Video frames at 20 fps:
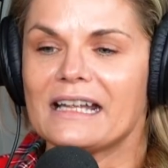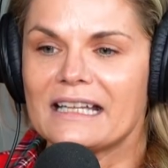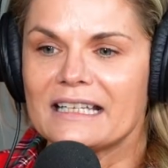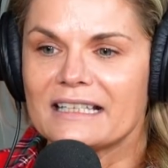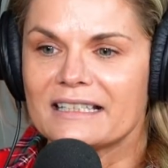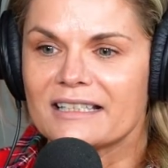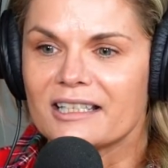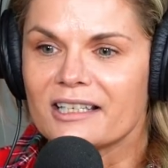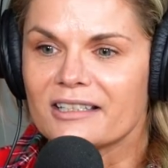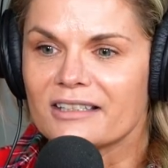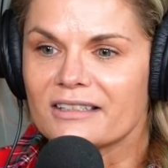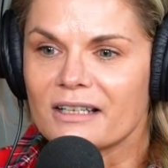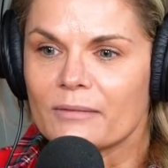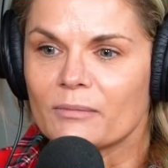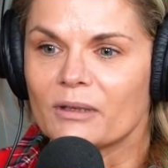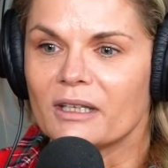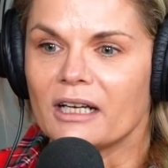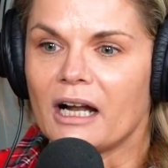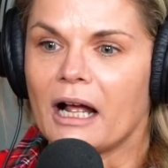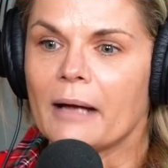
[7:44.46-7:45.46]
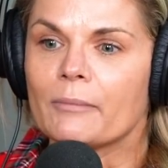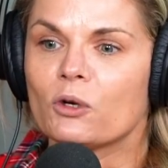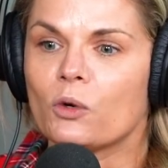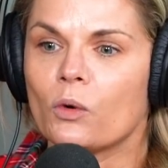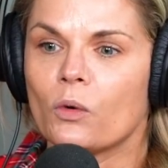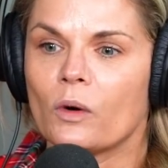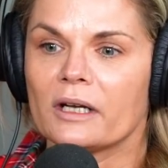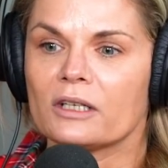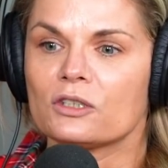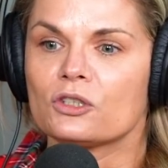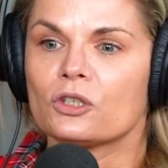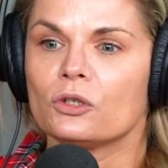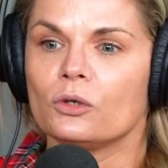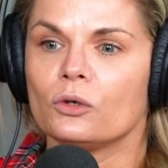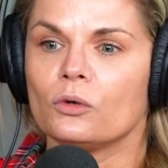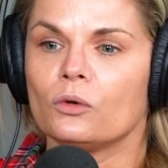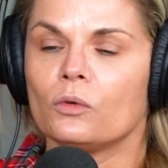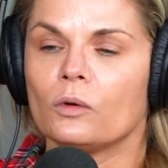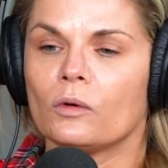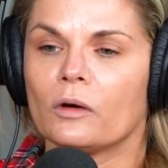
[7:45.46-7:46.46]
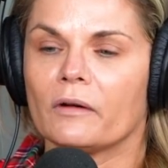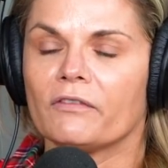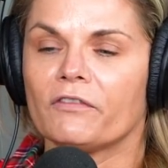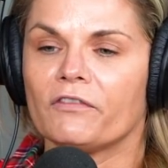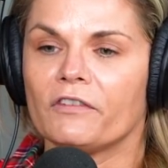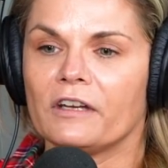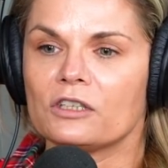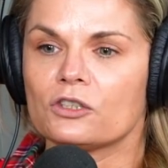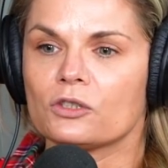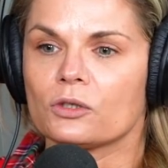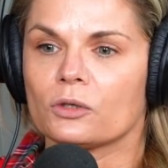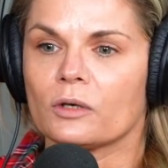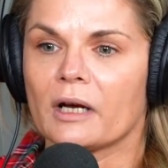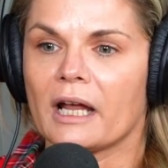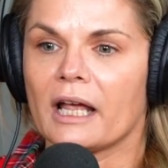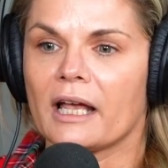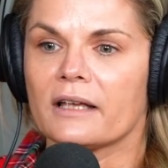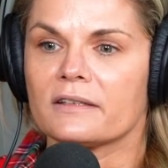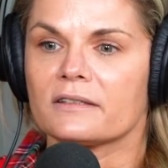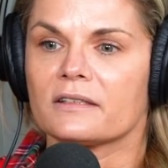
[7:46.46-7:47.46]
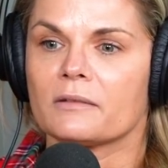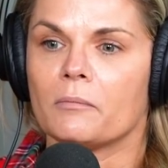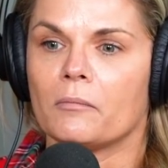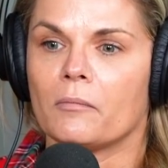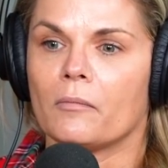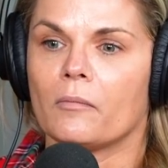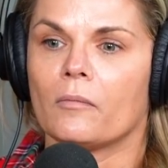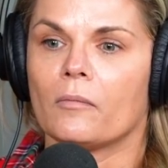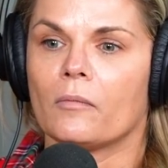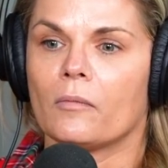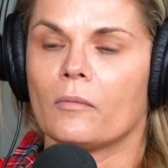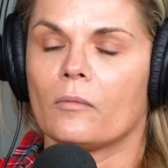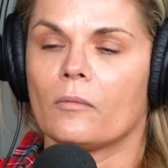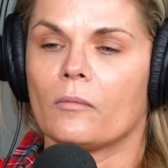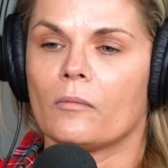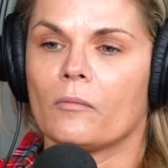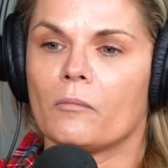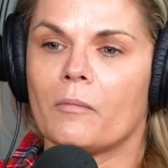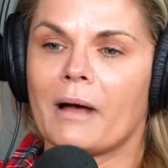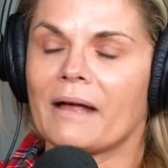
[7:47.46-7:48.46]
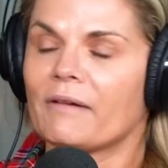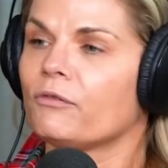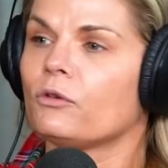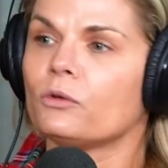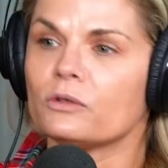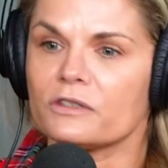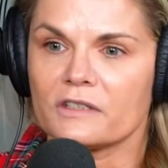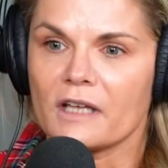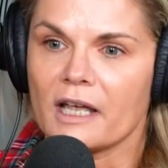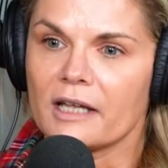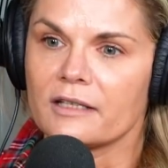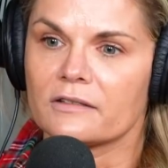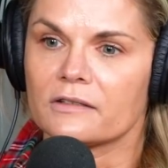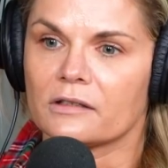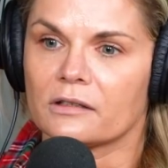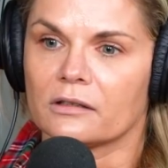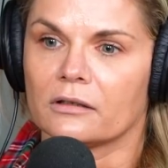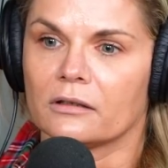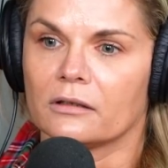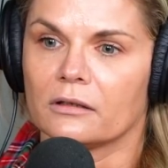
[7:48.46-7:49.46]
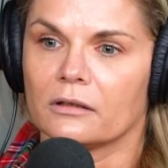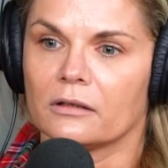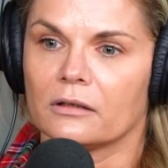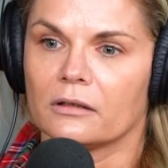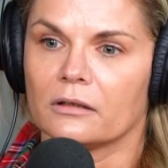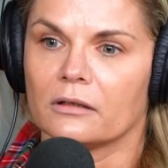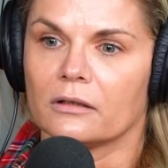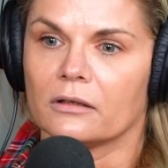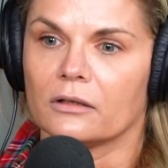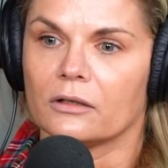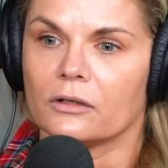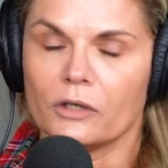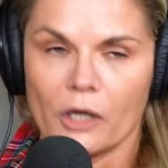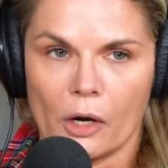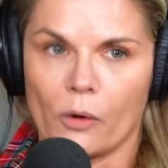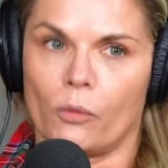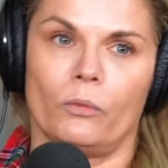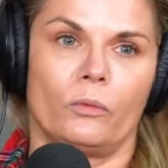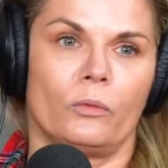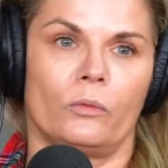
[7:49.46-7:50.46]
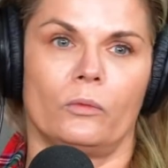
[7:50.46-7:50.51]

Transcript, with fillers: Is this something I'm going to feature as my full sets? No.